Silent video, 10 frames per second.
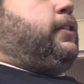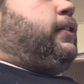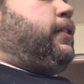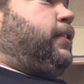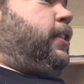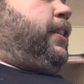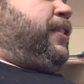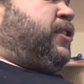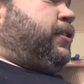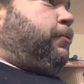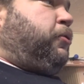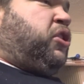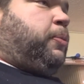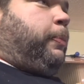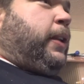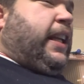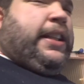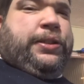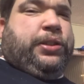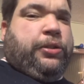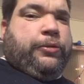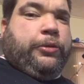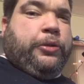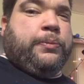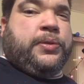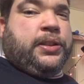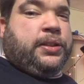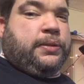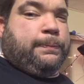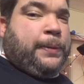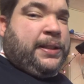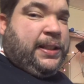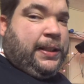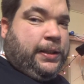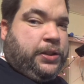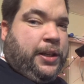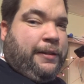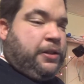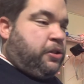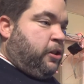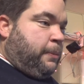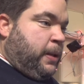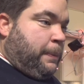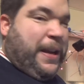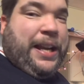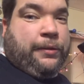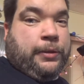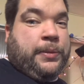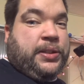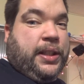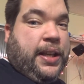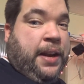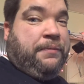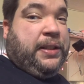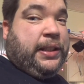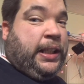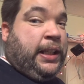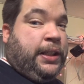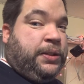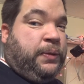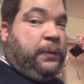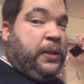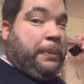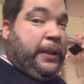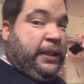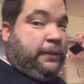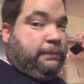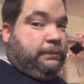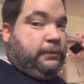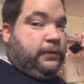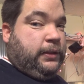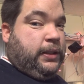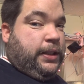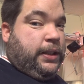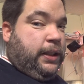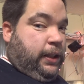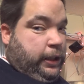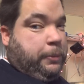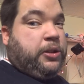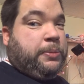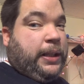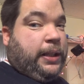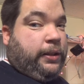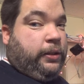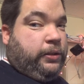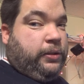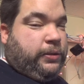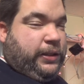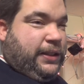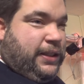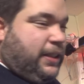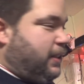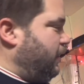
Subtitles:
Because it's sort of split into two rooms, this particular charity shop. And the back rooms, everything in it is 50p. Nemo's making a lot of noise.